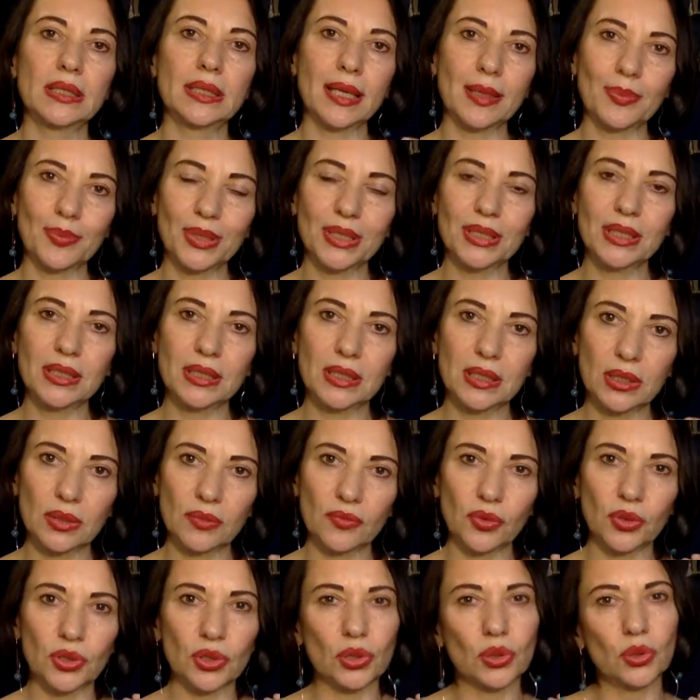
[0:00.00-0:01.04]
tapping into
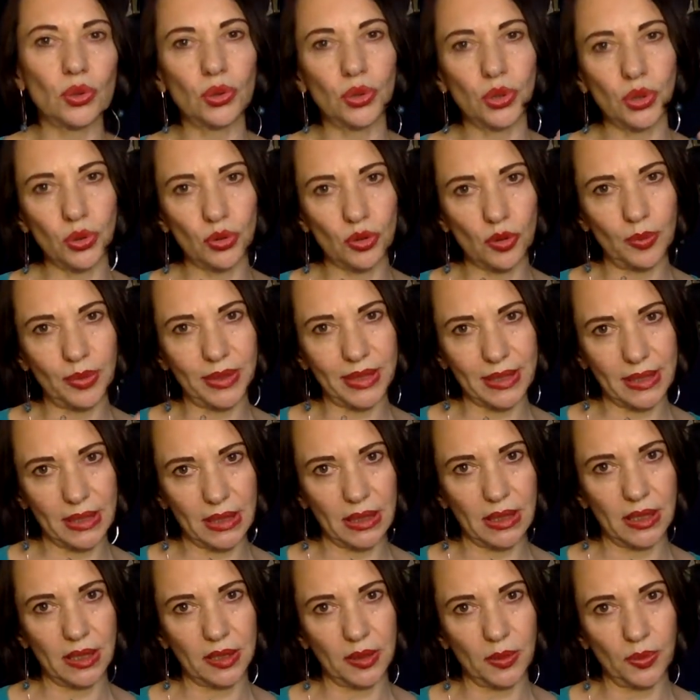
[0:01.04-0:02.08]
what is called
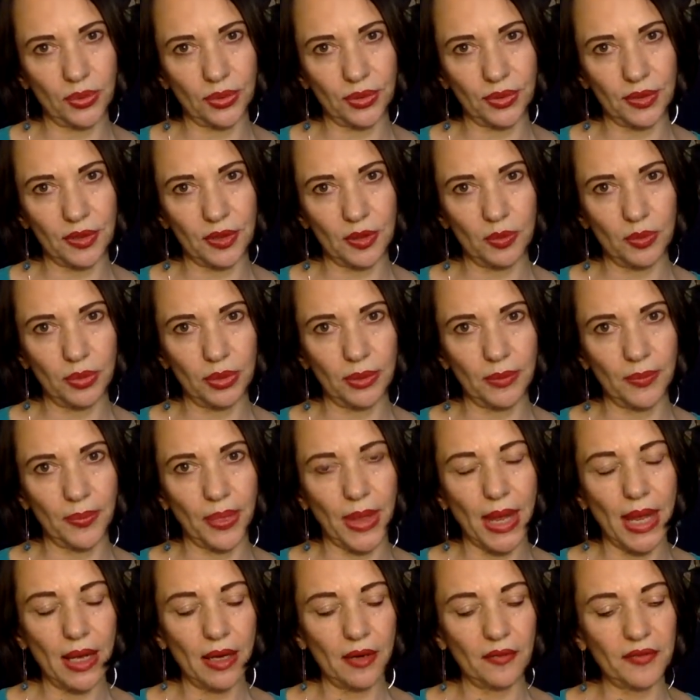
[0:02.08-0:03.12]
neuroplasticity principle.
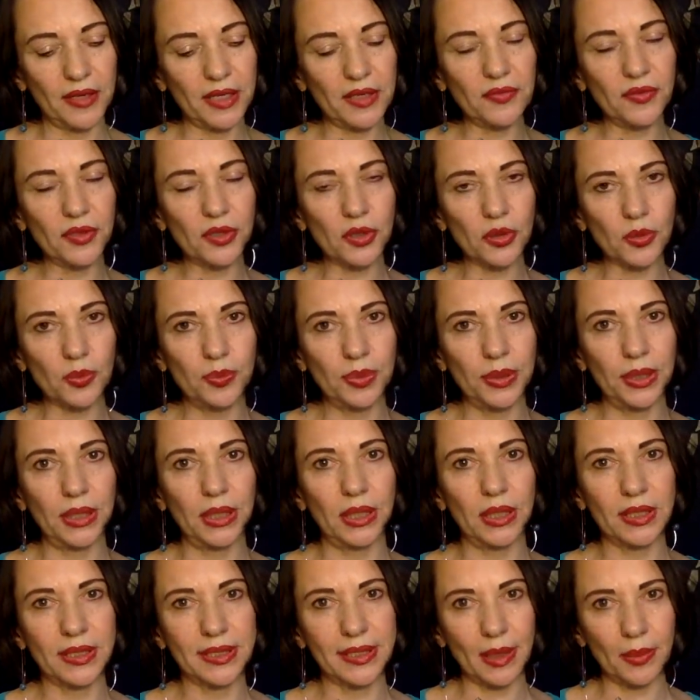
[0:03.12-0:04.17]
When we
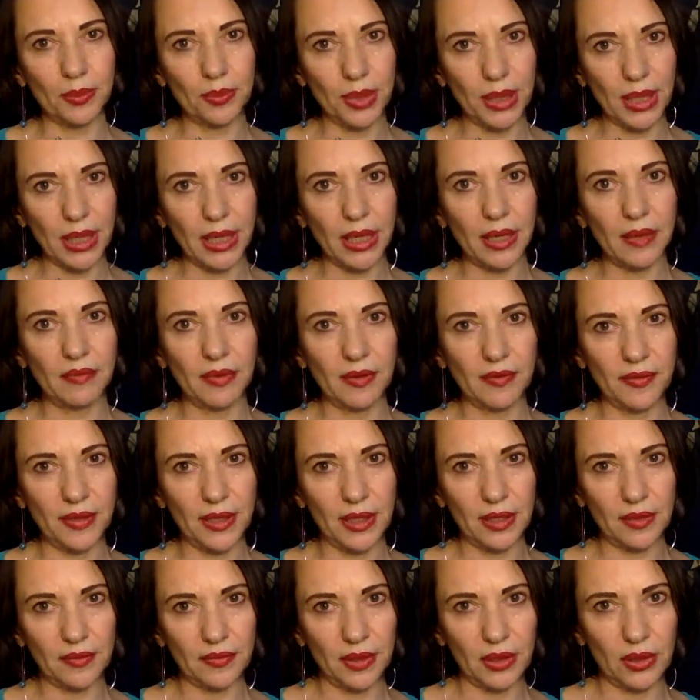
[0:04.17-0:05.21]
repeat some behavior
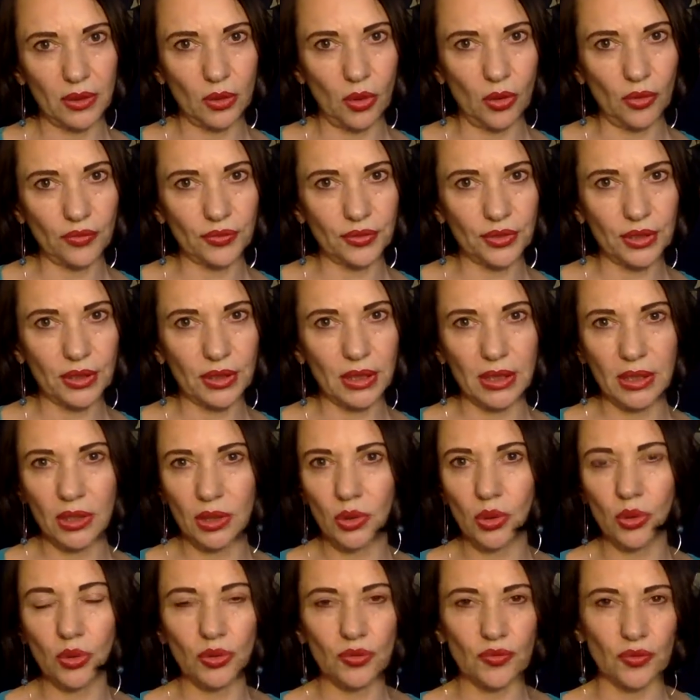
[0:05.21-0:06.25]
very, very often, and it
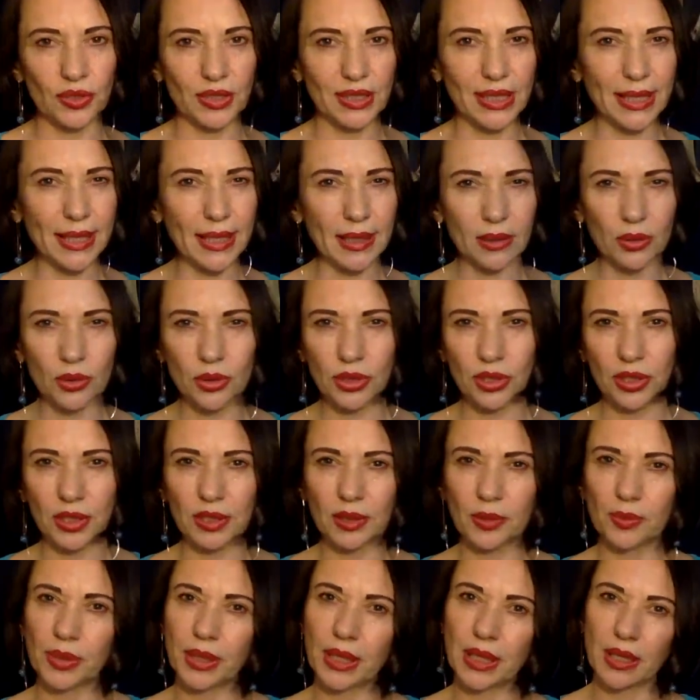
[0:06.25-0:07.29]
goes for
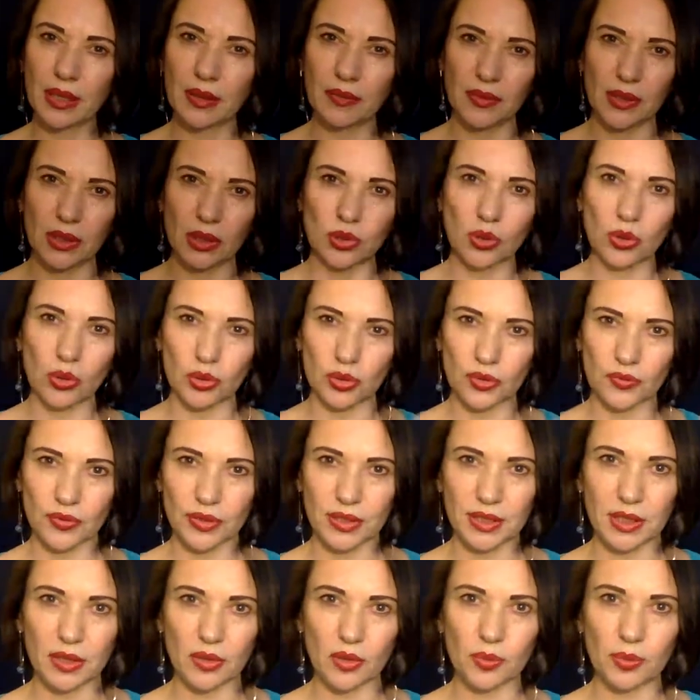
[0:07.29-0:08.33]
psychological behavior, it goes for
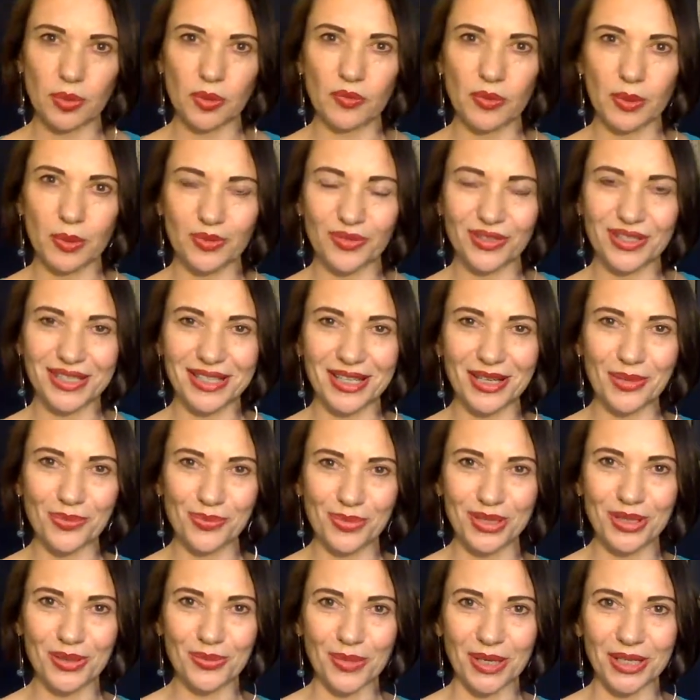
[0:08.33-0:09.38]
therapy, but with
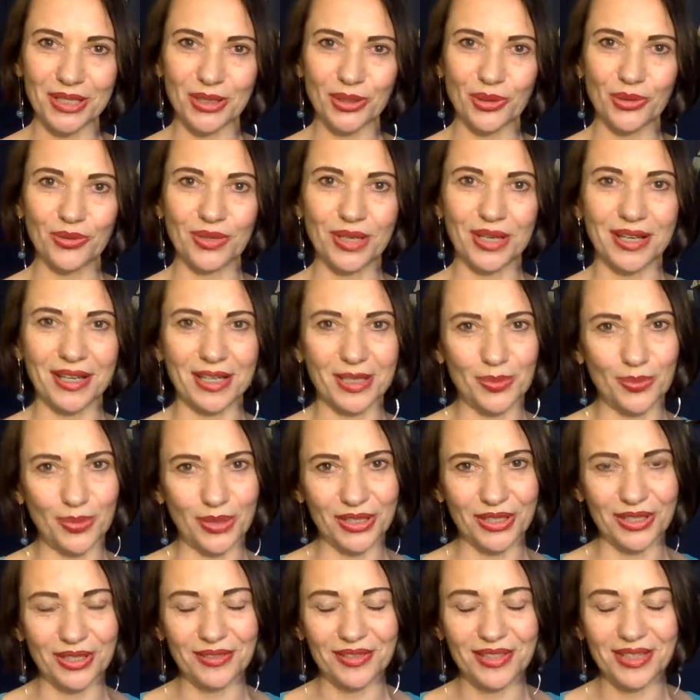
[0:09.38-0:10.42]
therapy is much quicker,
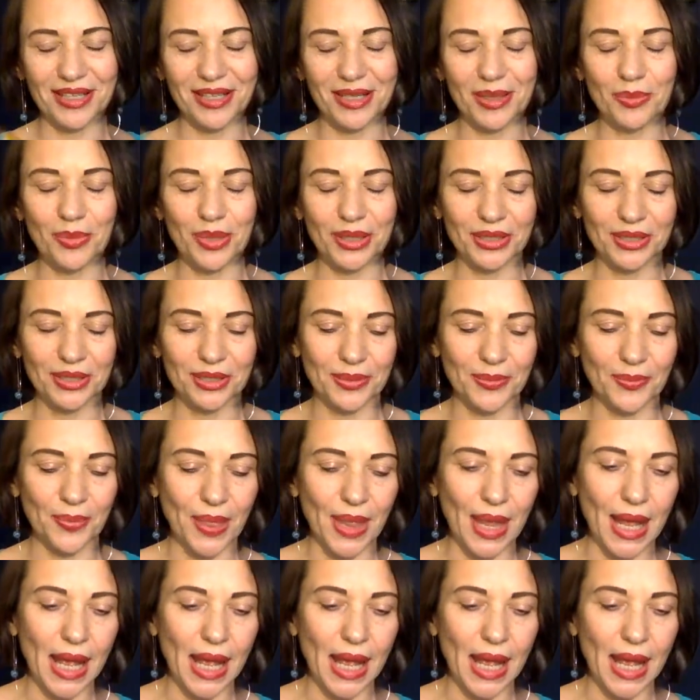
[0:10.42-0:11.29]
especially with Colourpuncture.